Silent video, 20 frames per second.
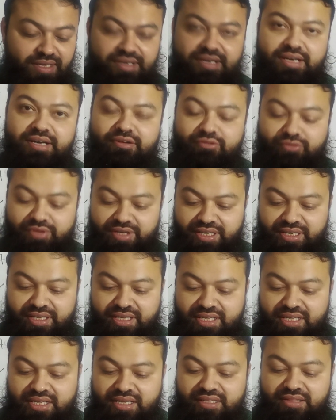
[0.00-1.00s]
Third
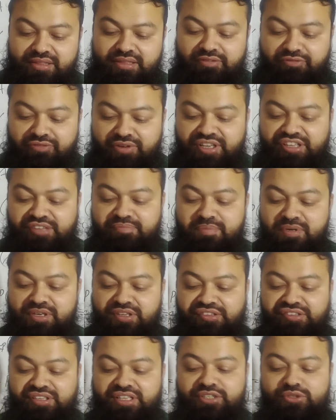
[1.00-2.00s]
one, the first
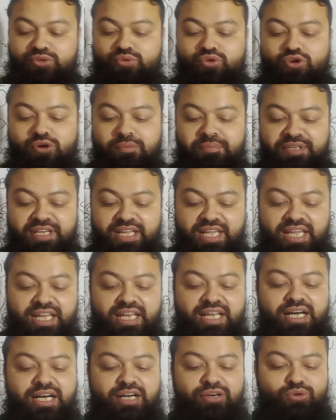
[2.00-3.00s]
person to
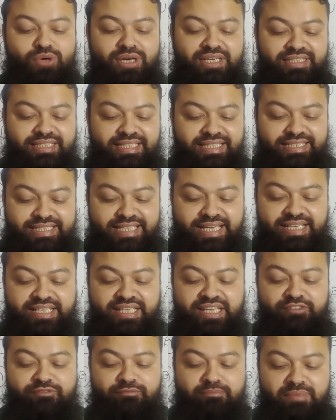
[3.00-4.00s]
obtain a
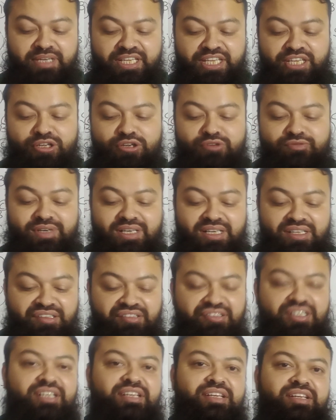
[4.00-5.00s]
quantitative measure of
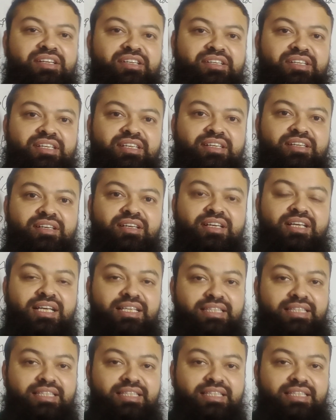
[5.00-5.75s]
uncertainty.